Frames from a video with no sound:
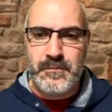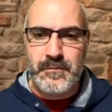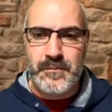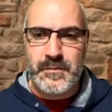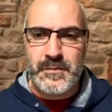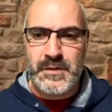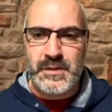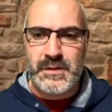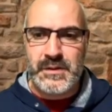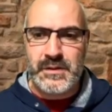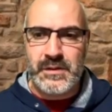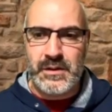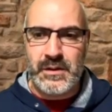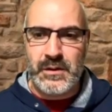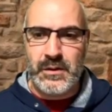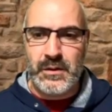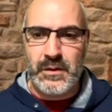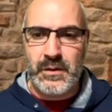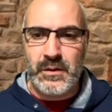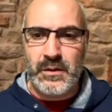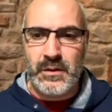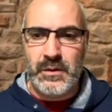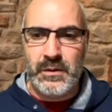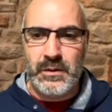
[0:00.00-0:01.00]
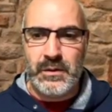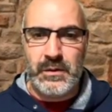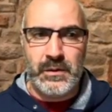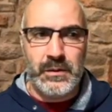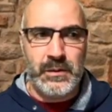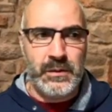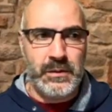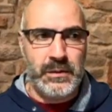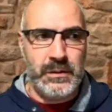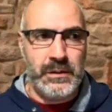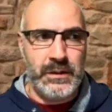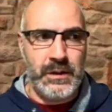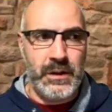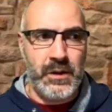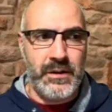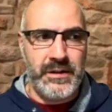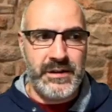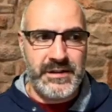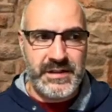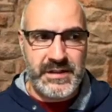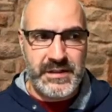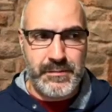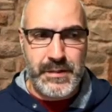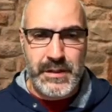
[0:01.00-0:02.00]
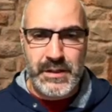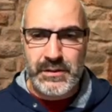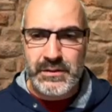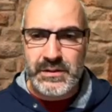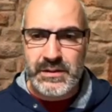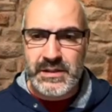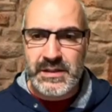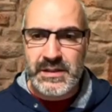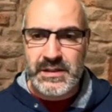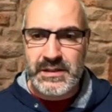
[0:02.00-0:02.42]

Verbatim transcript: So Leoris is built.